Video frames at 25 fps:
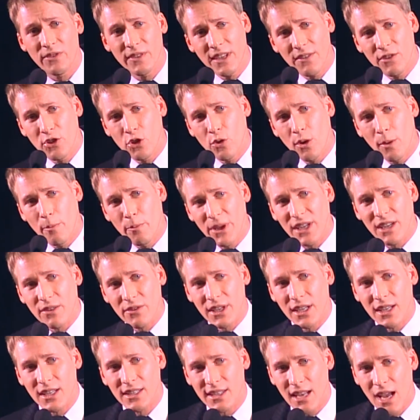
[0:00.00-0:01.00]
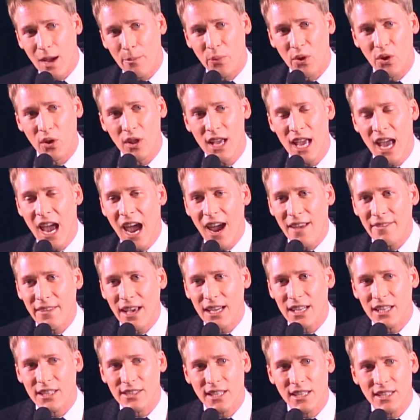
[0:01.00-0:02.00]
I hope I've given you a bit of an example,
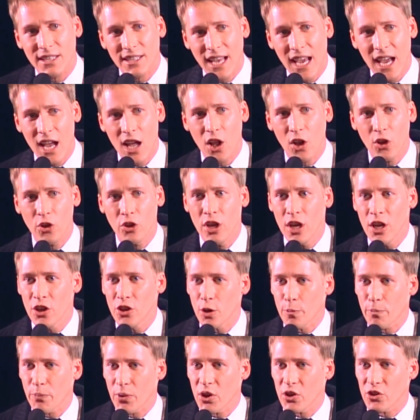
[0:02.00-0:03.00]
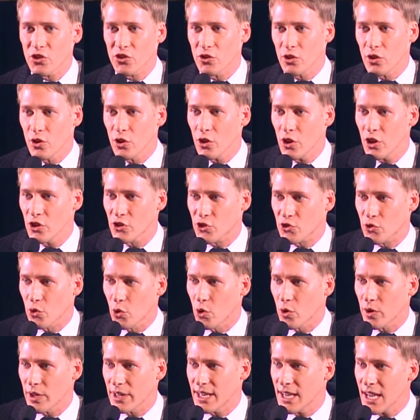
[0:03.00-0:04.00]
and that is to tell your
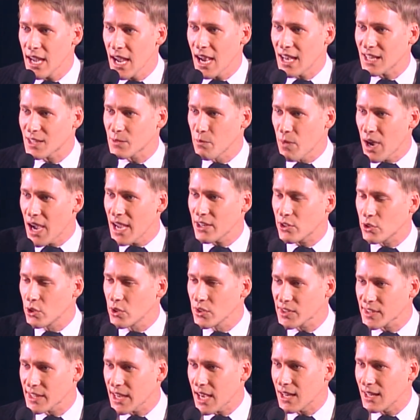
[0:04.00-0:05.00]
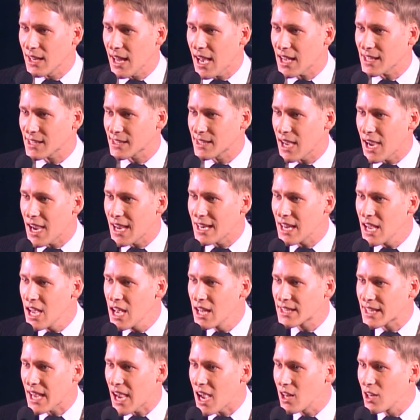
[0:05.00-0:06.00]
personal story. As Michael said last
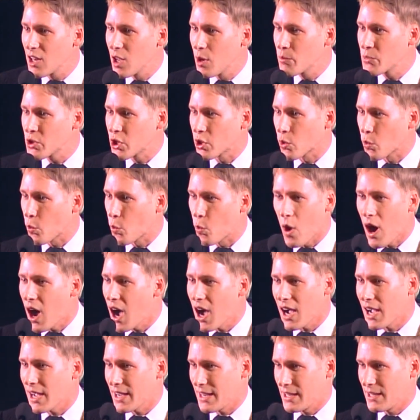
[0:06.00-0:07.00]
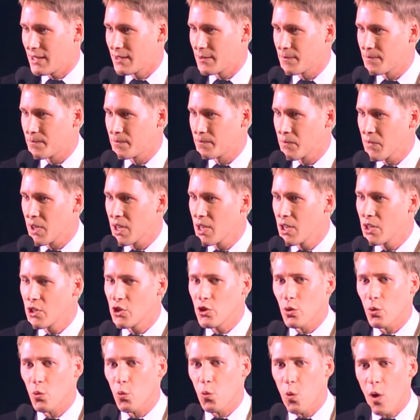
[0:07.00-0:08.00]
night, tell them your why.
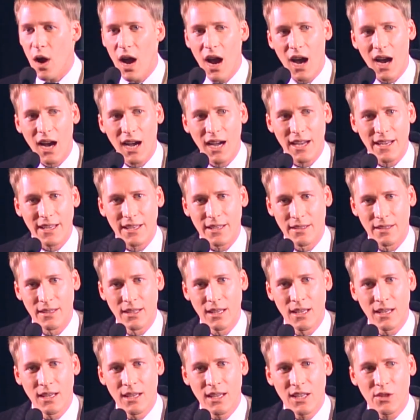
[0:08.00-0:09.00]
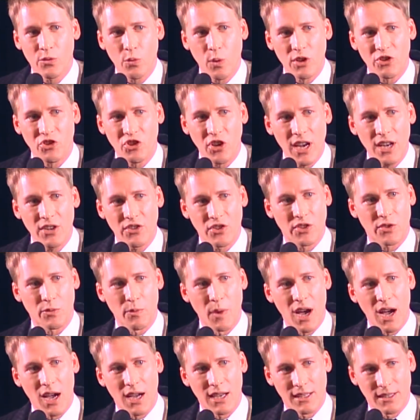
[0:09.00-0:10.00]
Your why is what
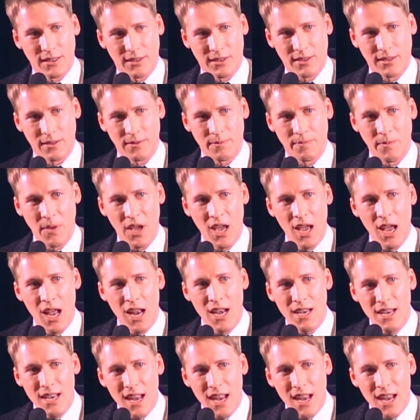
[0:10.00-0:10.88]
changes minds.